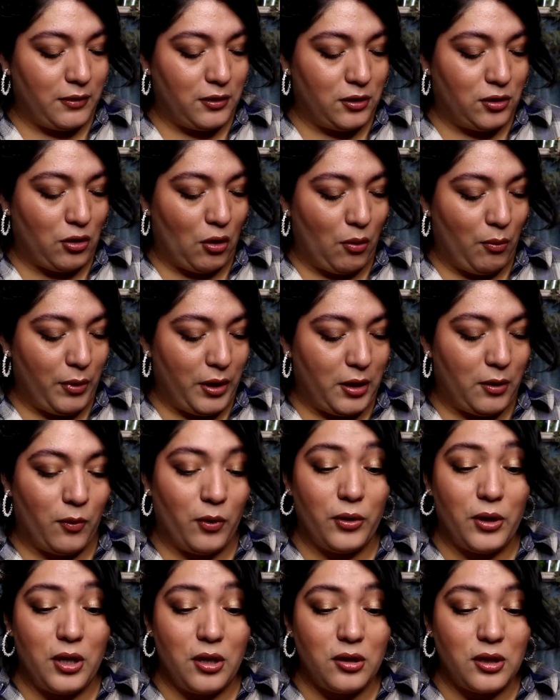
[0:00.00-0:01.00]
so many,
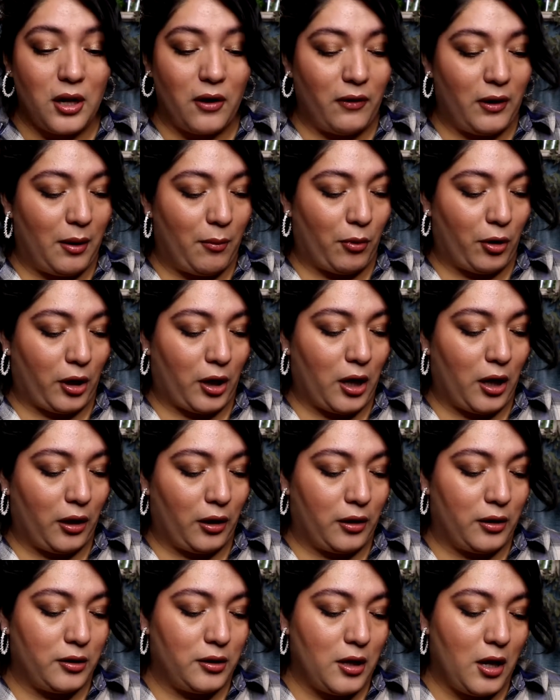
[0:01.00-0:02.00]
well, they used to have a lot more
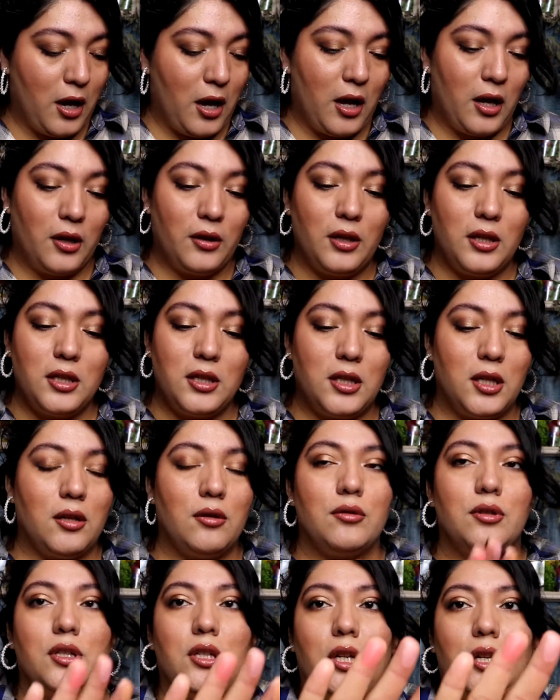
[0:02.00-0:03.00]
colors, and they
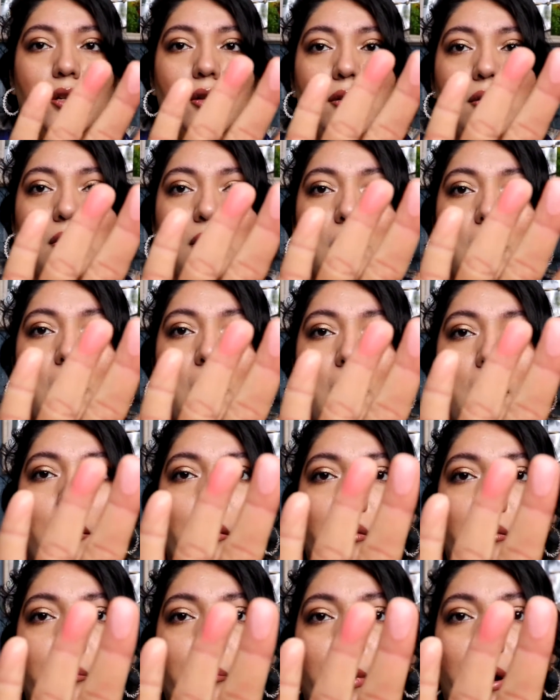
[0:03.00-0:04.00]
still do,
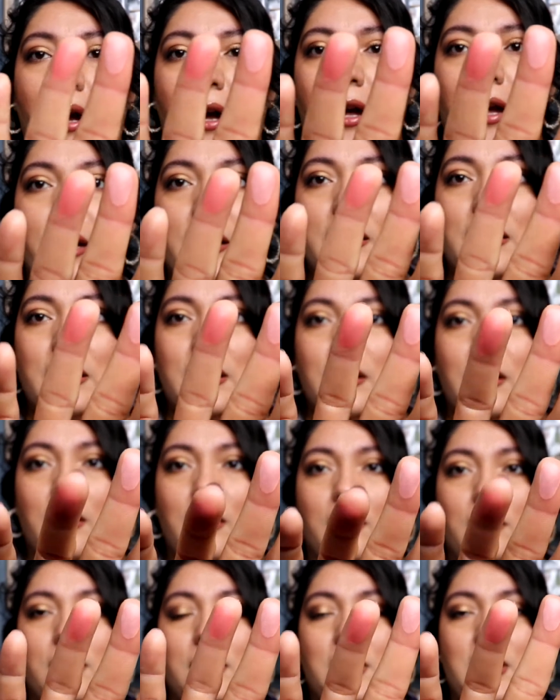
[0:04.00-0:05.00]
but
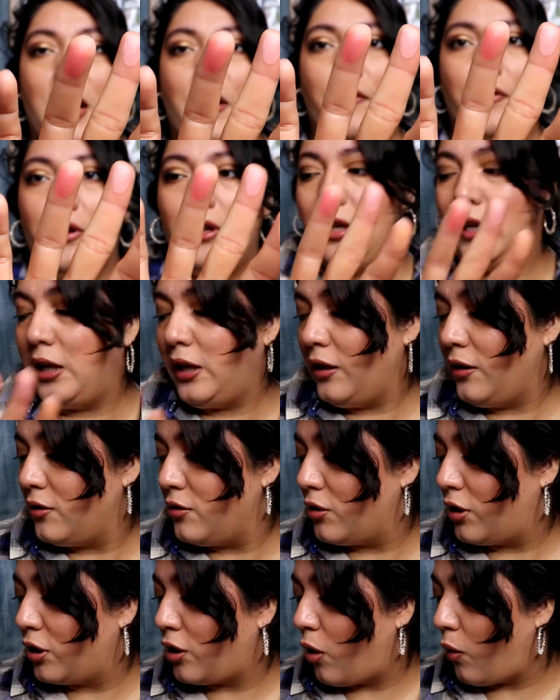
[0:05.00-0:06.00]
definitely
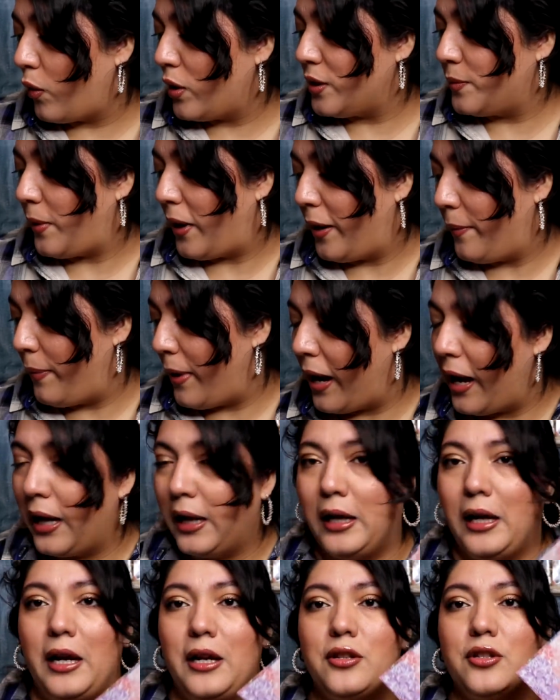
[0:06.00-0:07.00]
you can always buy a
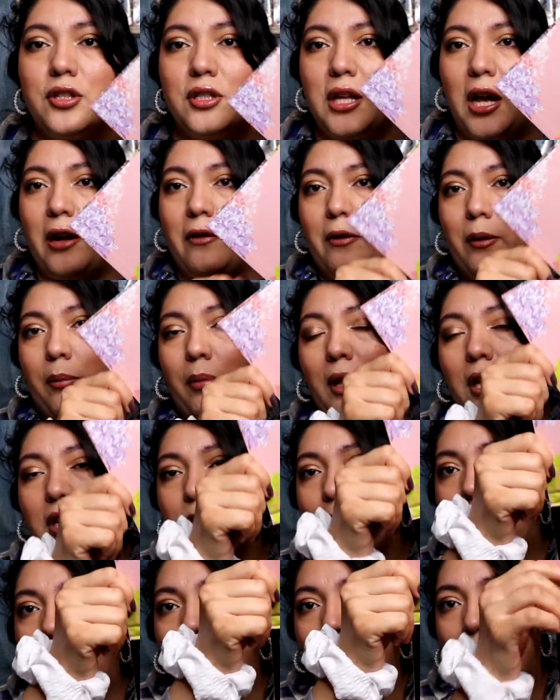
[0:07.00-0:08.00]
palette and just have a blush
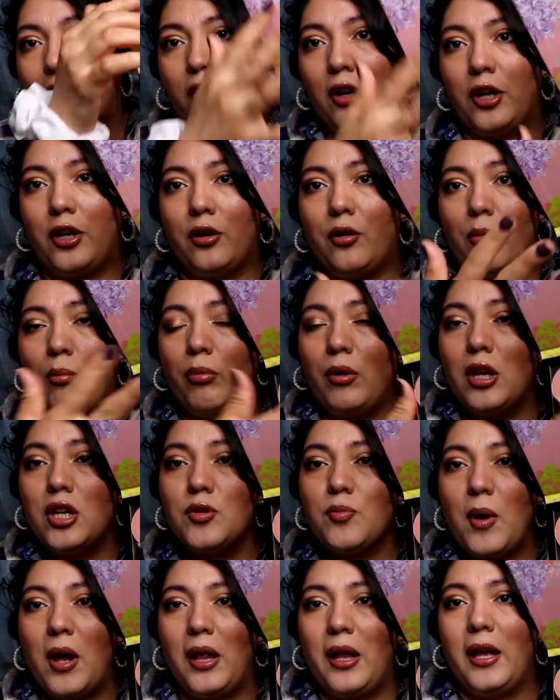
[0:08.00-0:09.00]
palette, create your own
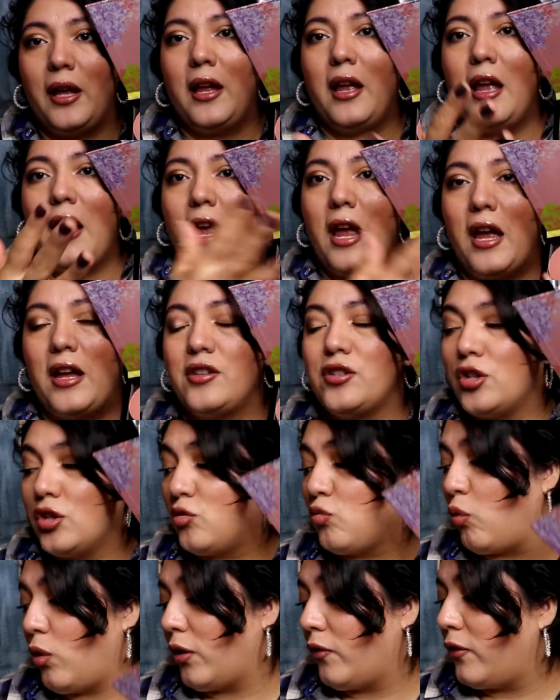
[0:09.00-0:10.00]
blush palette, and
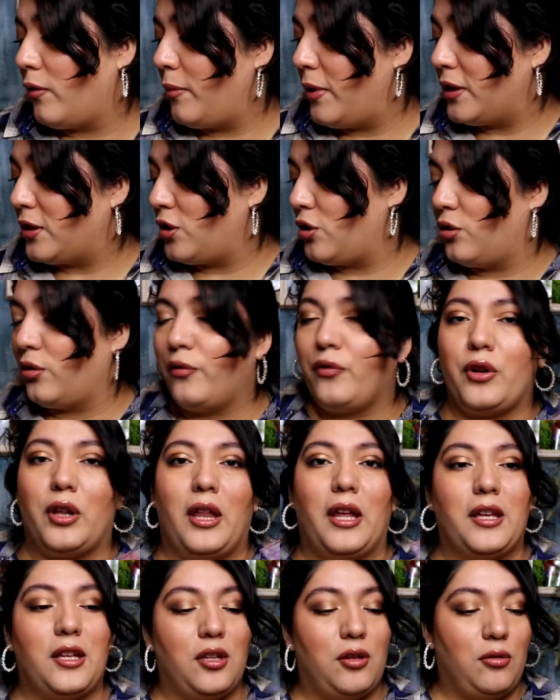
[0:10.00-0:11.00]
just work from it, so you don't feel
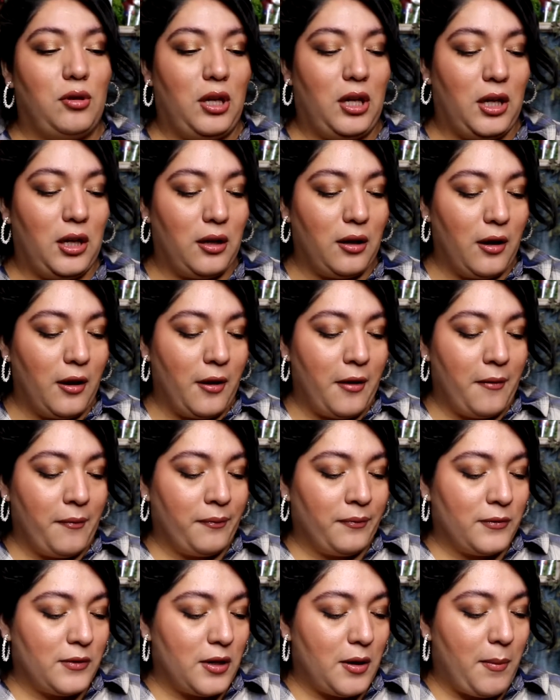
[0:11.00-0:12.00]
like you need
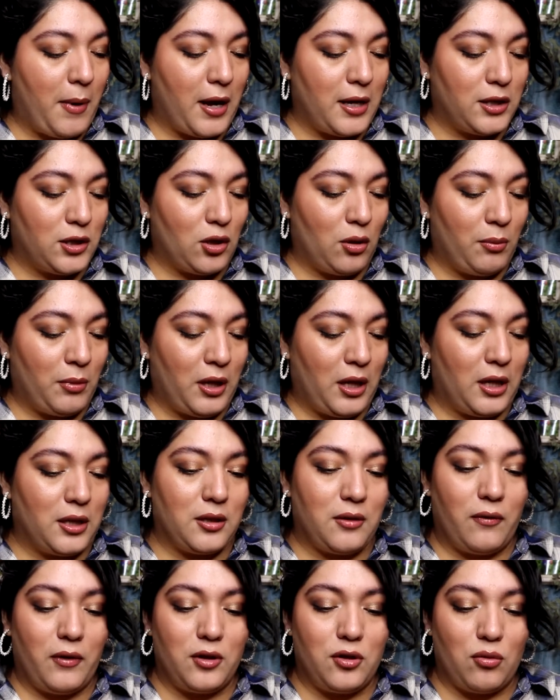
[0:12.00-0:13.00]
to buy so many
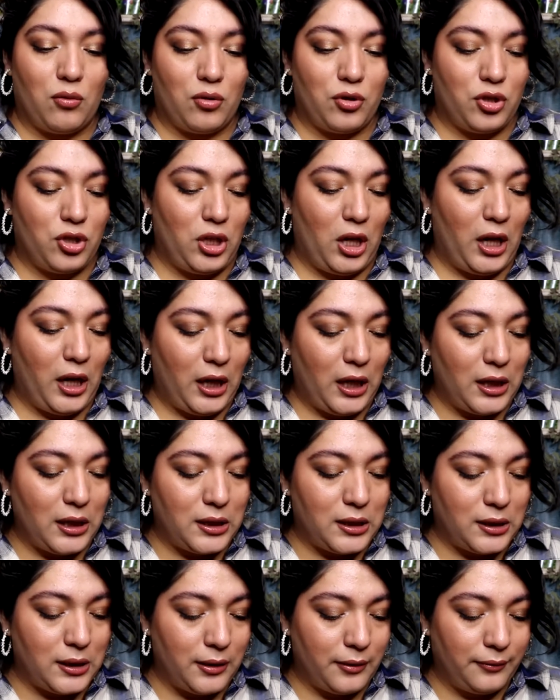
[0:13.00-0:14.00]
individual
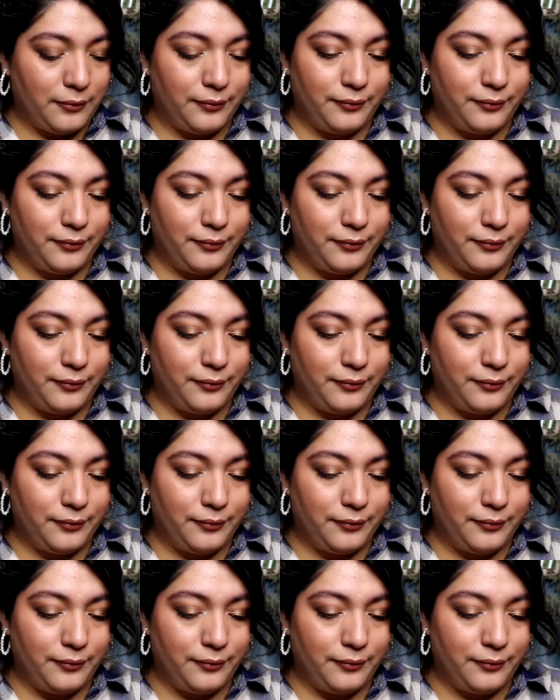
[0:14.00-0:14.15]
shades.